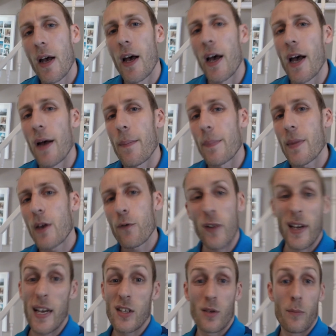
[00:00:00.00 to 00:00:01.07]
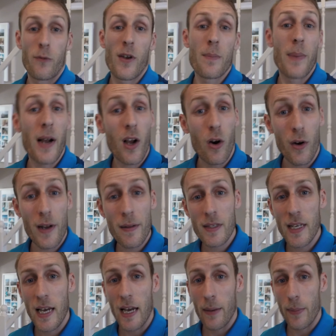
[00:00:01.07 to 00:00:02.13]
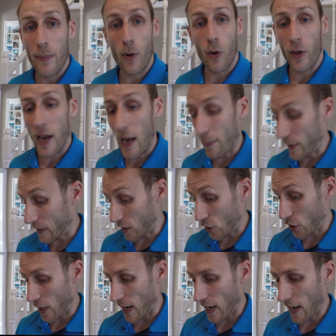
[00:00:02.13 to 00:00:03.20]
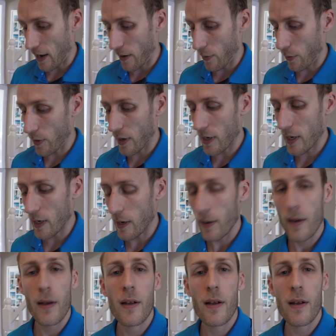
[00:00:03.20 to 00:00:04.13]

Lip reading: If I get some feedback on it, I'd be more than happy to share the